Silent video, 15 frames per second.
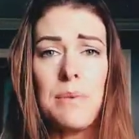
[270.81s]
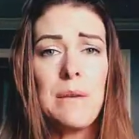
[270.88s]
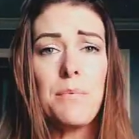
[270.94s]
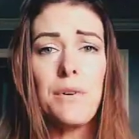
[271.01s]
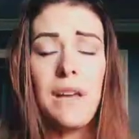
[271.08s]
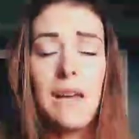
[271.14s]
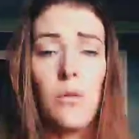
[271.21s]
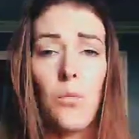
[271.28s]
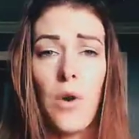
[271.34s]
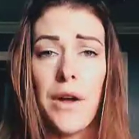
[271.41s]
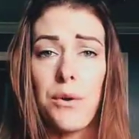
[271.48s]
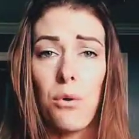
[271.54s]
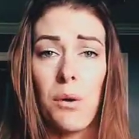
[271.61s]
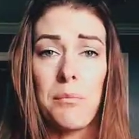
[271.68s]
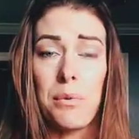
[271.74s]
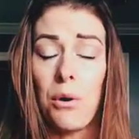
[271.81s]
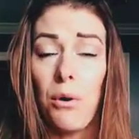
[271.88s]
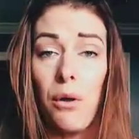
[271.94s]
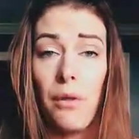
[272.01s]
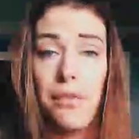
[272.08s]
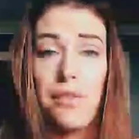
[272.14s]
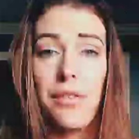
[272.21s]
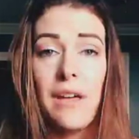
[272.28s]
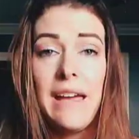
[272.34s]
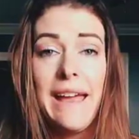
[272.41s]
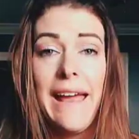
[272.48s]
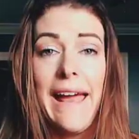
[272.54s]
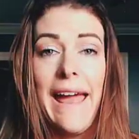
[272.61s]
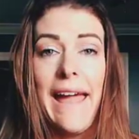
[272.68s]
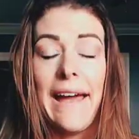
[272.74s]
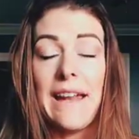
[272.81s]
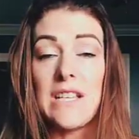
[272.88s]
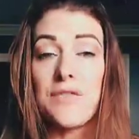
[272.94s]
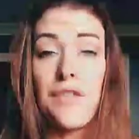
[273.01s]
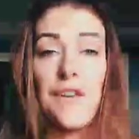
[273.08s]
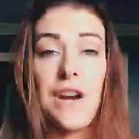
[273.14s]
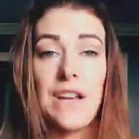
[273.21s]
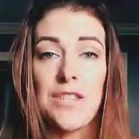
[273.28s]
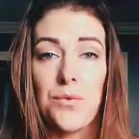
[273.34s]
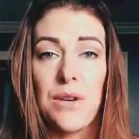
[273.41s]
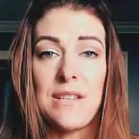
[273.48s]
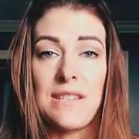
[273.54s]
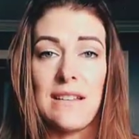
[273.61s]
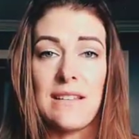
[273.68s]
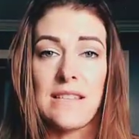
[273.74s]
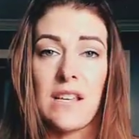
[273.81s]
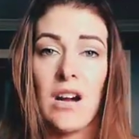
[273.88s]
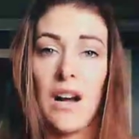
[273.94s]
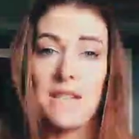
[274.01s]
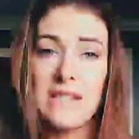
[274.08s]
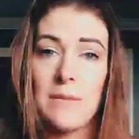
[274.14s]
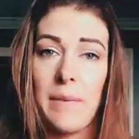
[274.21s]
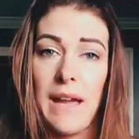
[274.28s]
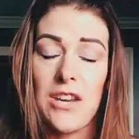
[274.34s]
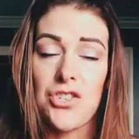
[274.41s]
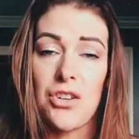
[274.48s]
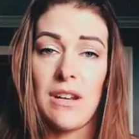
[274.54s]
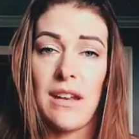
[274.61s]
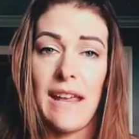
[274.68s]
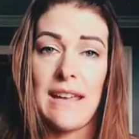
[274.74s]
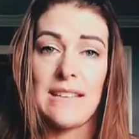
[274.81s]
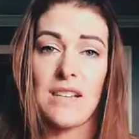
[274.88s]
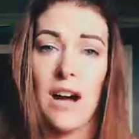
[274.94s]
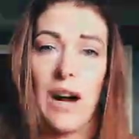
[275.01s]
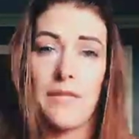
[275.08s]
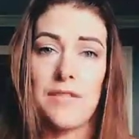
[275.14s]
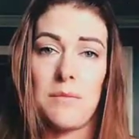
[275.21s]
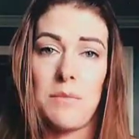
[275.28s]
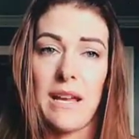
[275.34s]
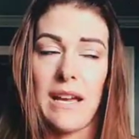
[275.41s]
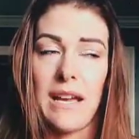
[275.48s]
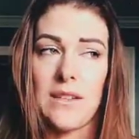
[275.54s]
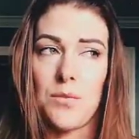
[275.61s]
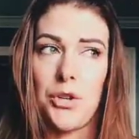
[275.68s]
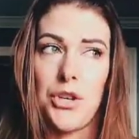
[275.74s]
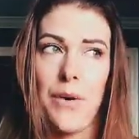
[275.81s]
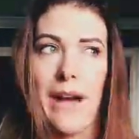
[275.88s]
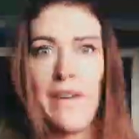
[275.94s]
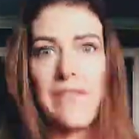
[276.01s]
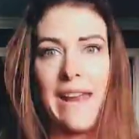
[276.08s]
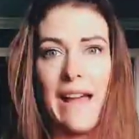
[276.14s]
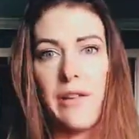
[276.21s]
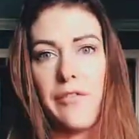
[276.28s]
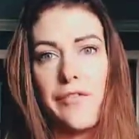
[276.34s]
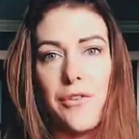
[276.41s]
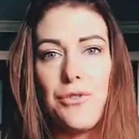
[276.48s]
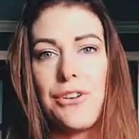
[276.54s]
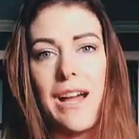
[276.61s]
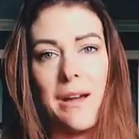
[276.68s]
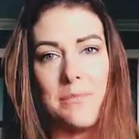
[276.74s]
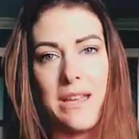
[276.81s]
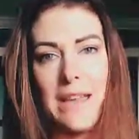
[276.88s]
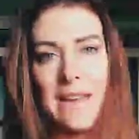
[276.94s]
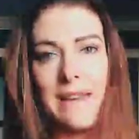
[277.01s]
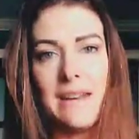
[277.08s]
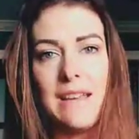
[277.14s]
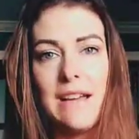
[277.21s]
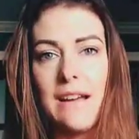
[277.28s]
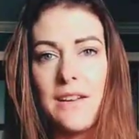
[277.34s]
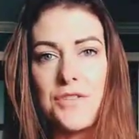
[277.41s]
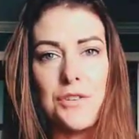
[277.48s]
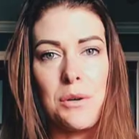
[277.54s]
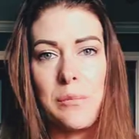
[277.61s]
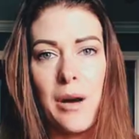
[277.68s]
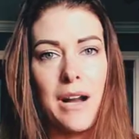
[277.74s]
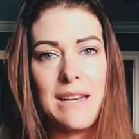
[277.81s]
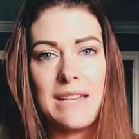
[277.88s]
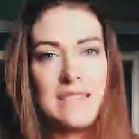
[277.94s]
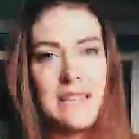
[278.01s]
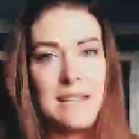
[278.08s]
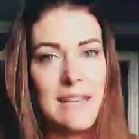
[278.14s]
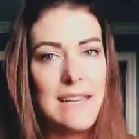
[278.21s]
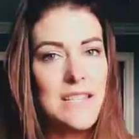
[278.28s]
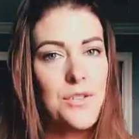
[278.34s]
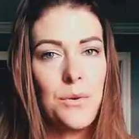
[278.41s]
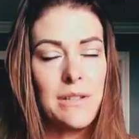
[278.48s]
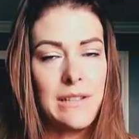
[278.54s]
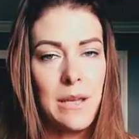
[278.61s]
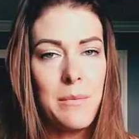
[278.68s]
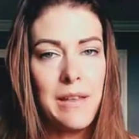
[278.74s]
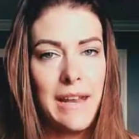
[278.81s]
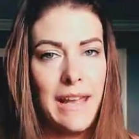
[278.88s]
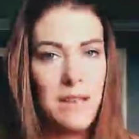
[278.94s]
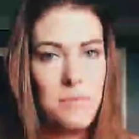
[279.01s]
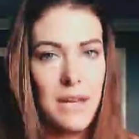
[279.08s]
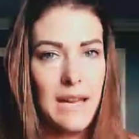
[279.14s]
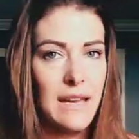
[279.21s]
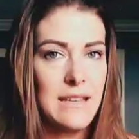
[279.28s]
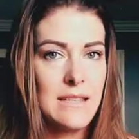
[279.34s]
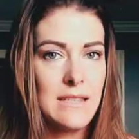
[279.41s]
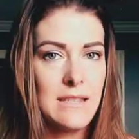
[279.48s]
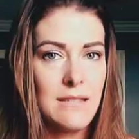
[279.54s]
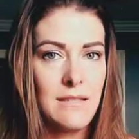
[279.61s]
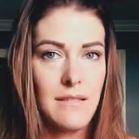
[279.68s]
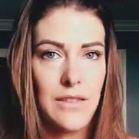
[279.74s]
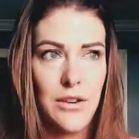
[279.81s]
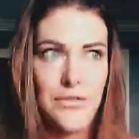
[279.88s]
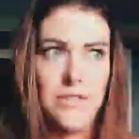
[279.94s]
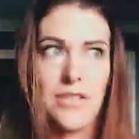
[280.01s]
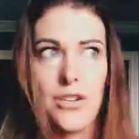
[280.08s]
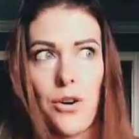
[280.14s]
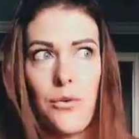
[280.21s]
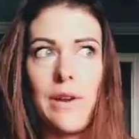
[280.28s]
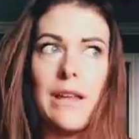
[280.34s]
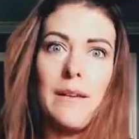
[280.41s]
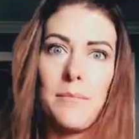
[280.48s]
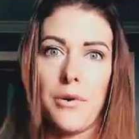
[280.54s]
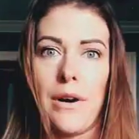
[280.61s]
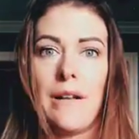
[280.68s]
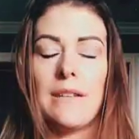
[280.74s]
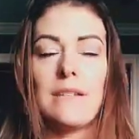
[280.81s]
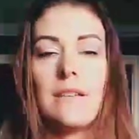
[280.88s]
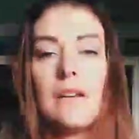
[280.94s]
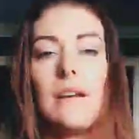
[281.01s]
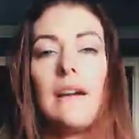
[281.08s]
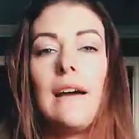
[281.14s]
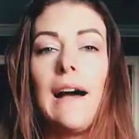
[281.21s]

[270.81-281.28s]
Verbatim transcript: People get one or both and it's for various reasons. The constipation is often because, well, you haven't had food coming in, so your body doesn't need to eliminate because there's no input.